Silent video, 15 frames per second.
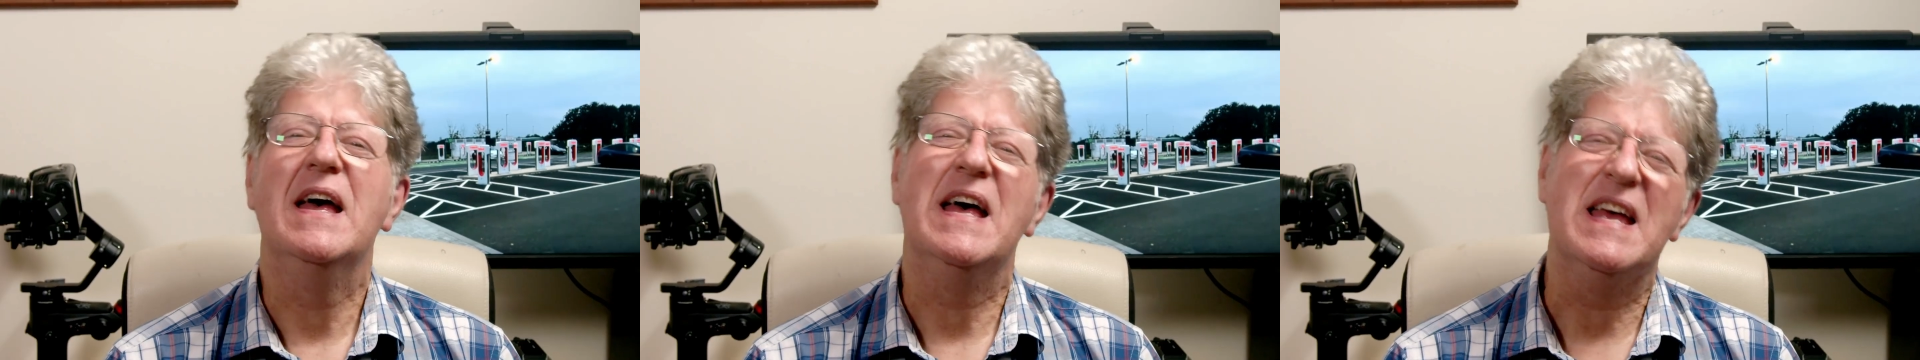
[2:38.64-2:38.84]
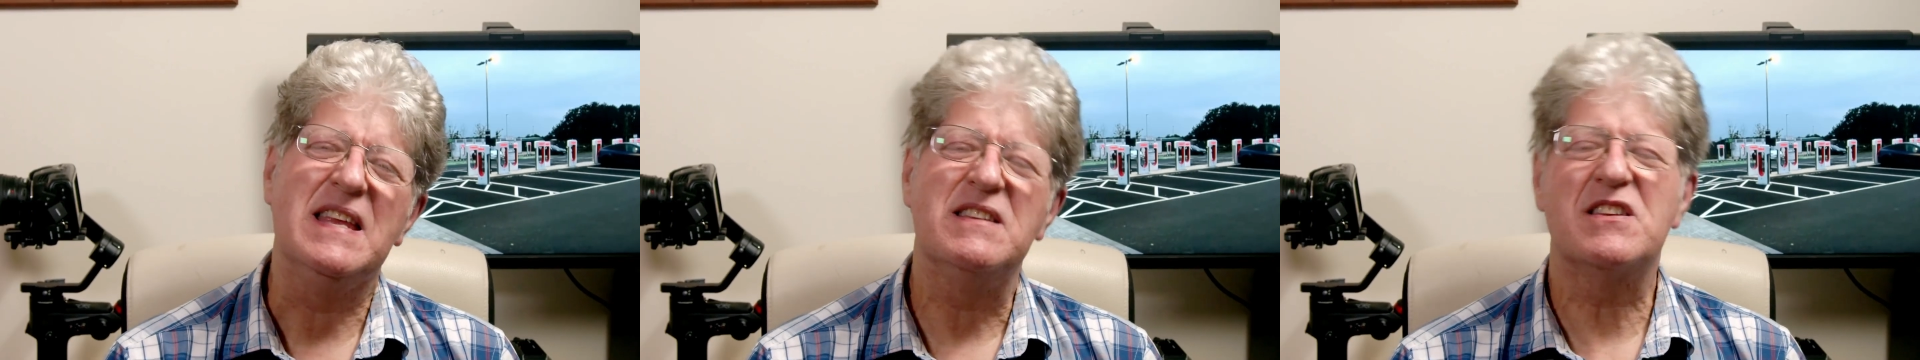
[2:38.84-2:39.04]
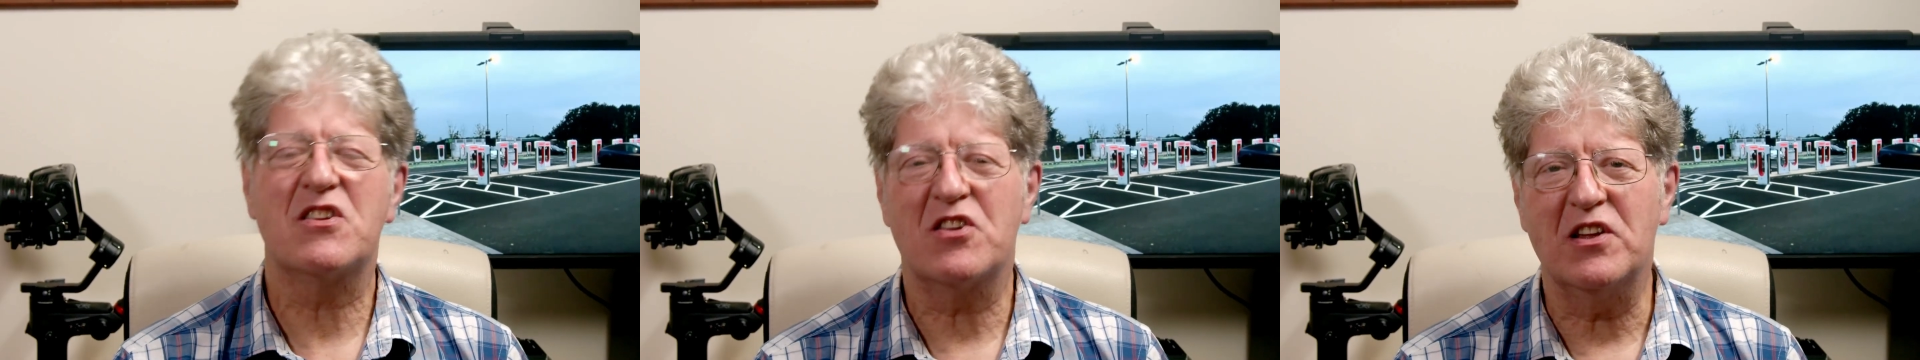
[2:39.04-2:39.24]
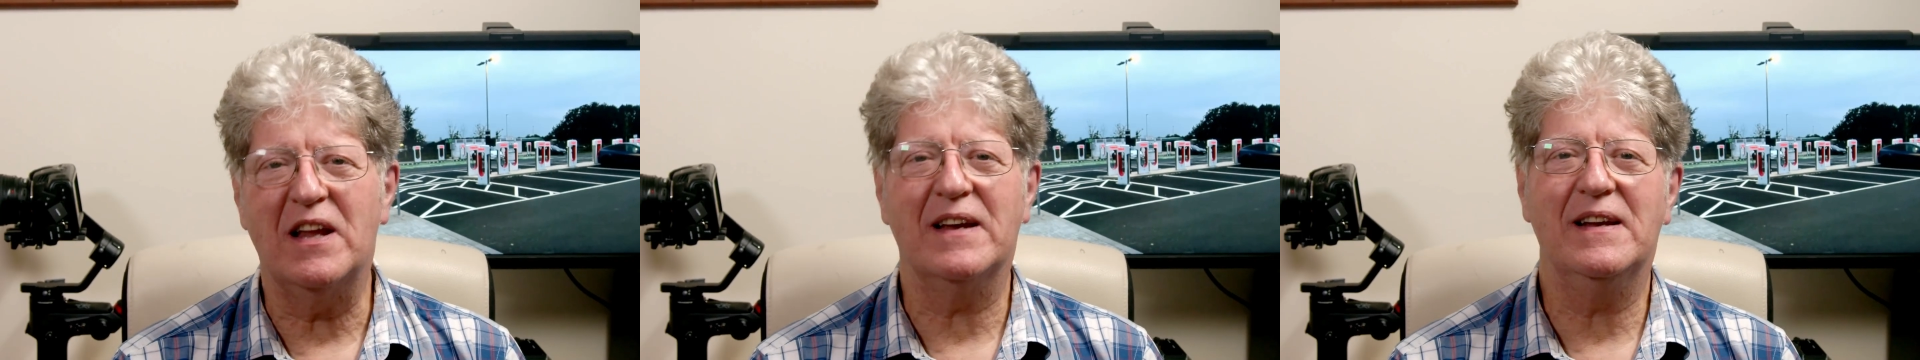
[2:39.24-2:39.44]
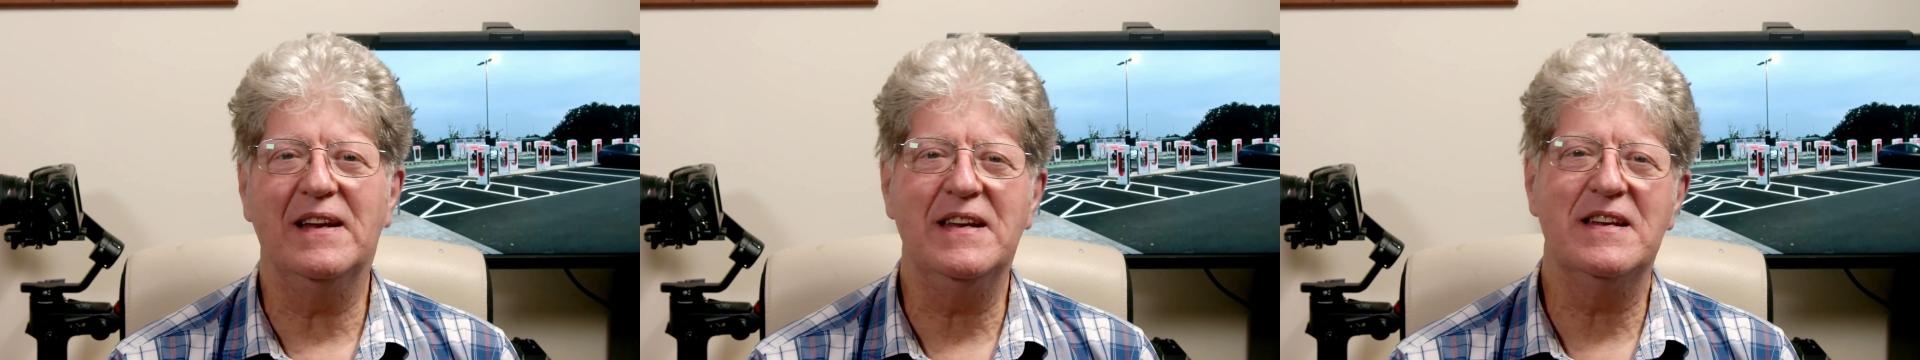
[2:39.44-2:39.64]

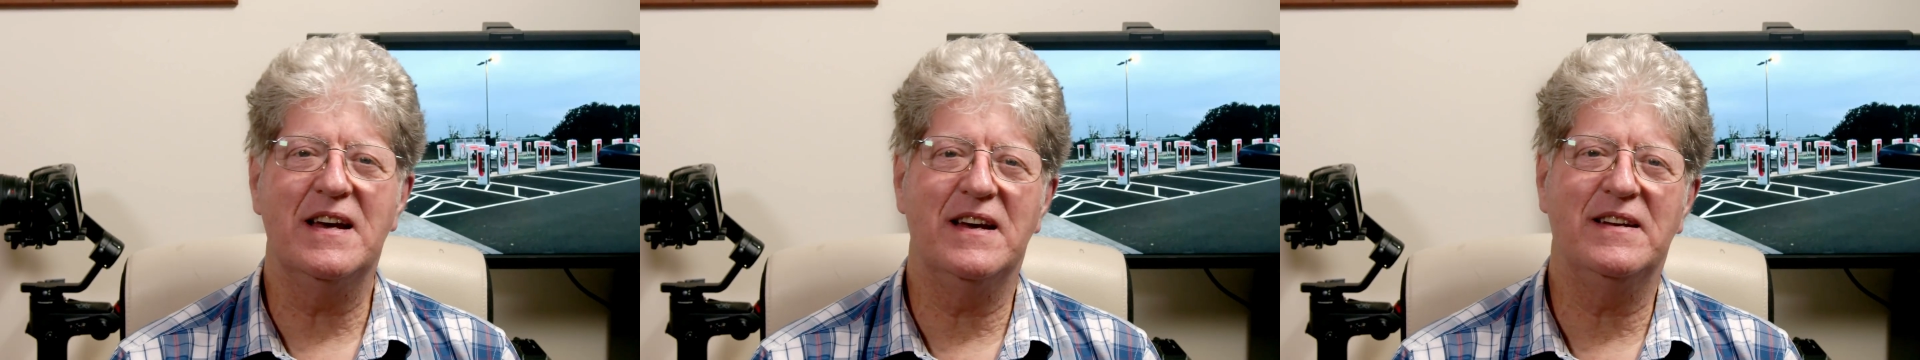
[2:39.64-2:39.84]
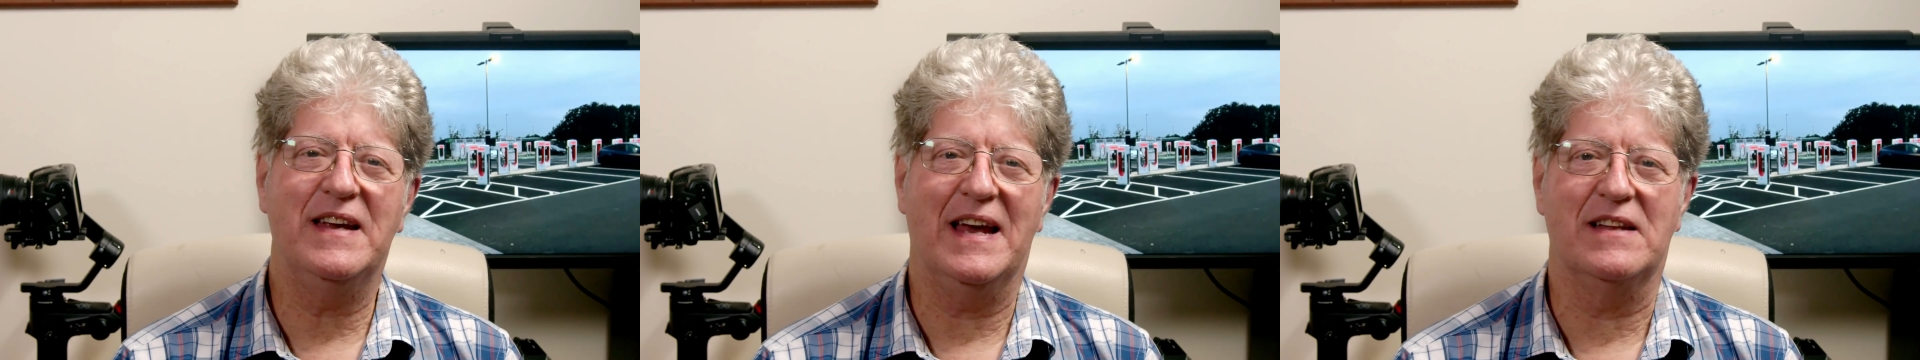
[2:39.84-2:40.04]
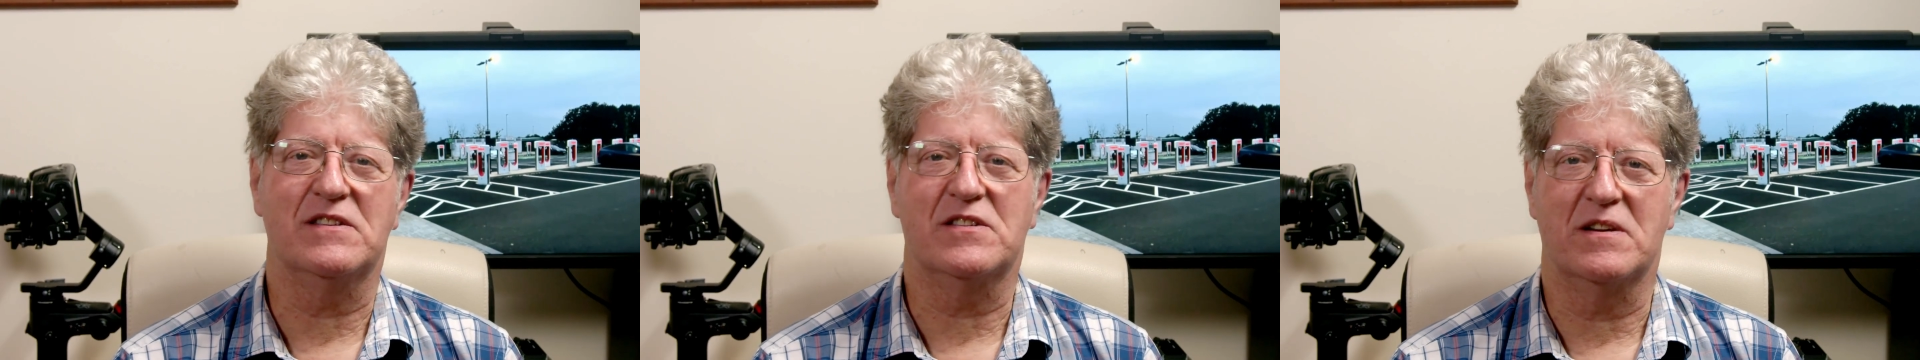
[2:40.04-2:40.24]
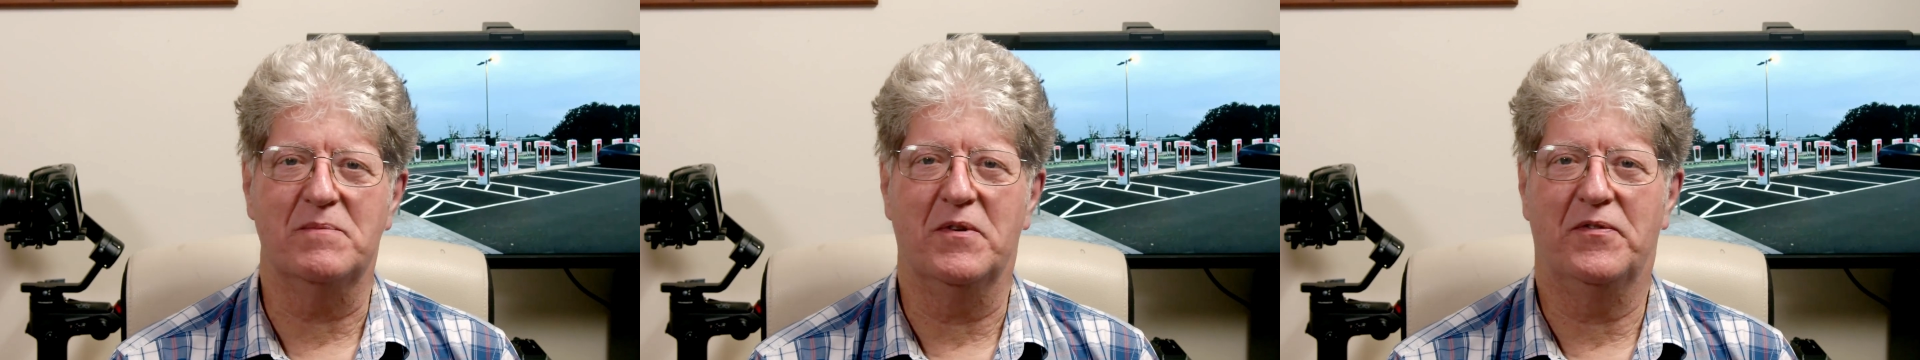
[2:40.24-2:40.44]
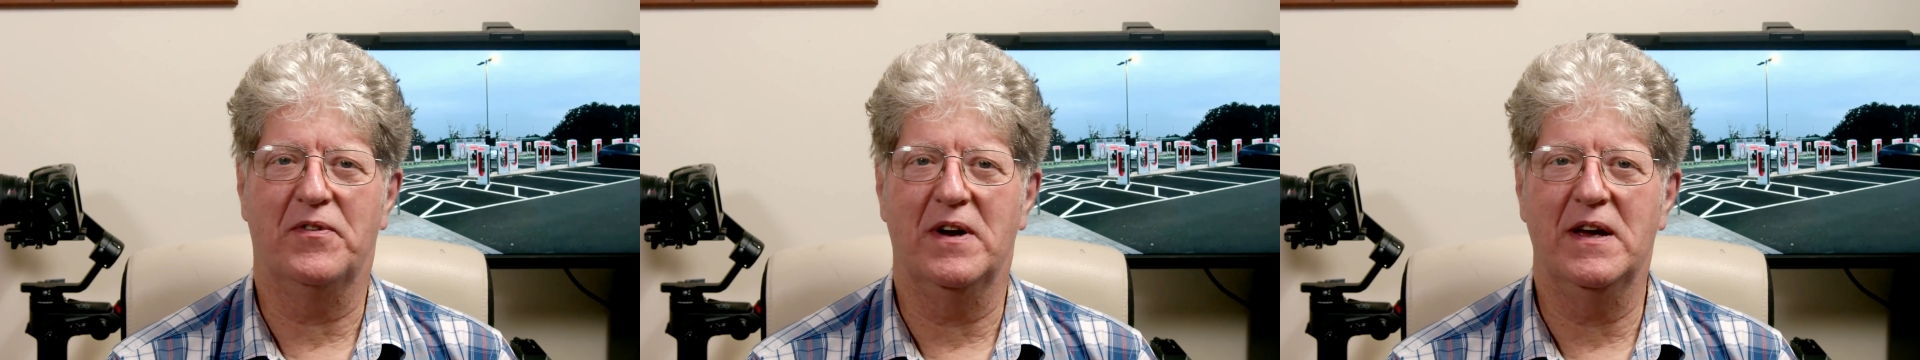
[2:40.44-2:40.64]
Slightly nerdy answer, I'm
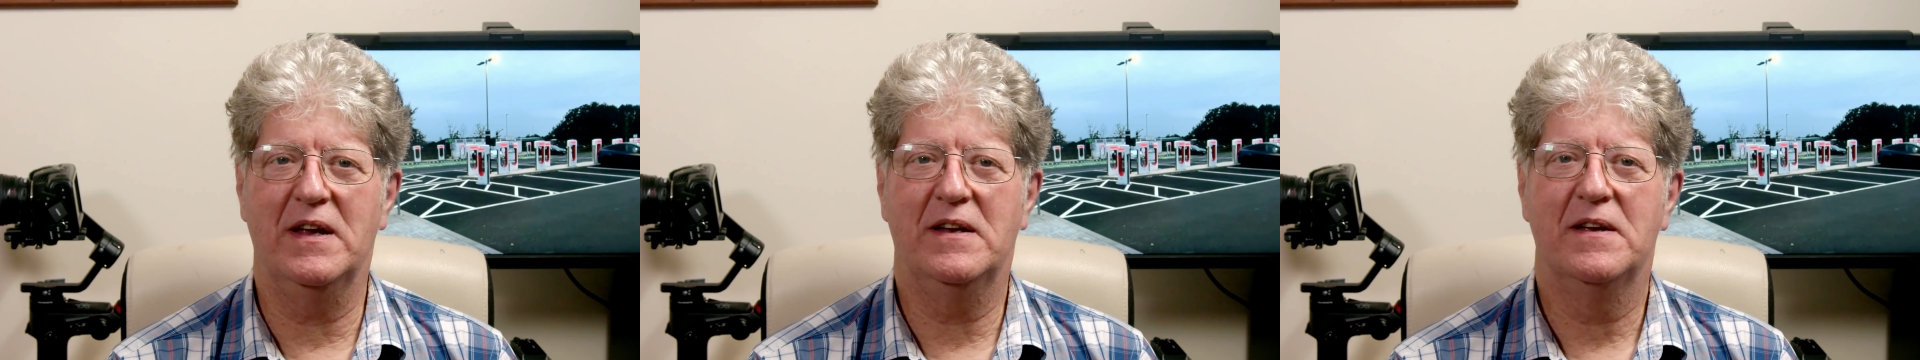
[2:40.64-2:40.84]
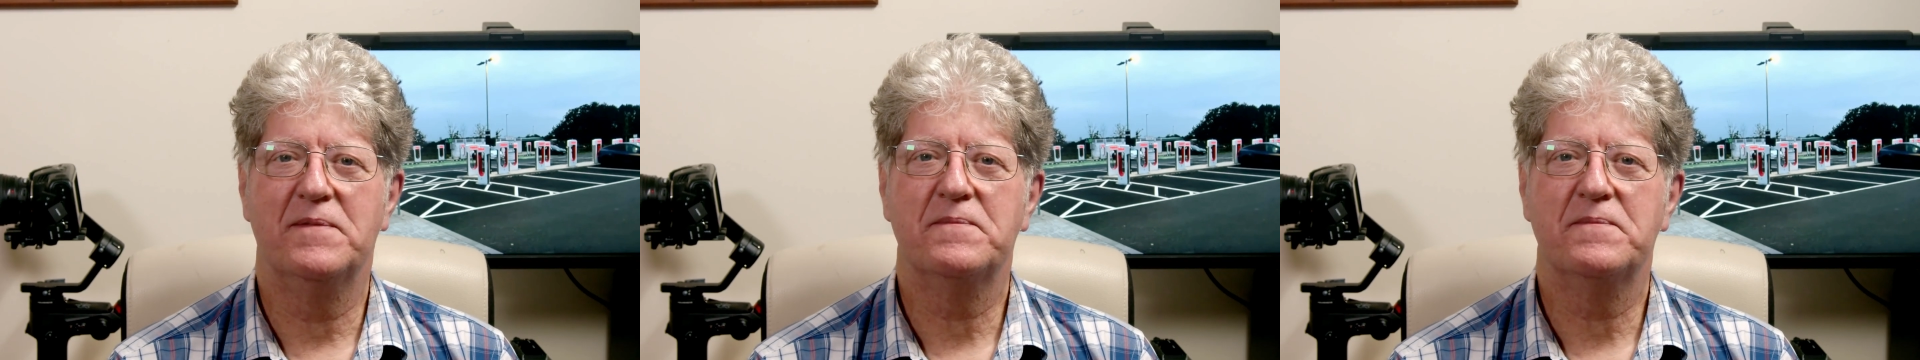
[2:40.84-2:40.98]
afraid.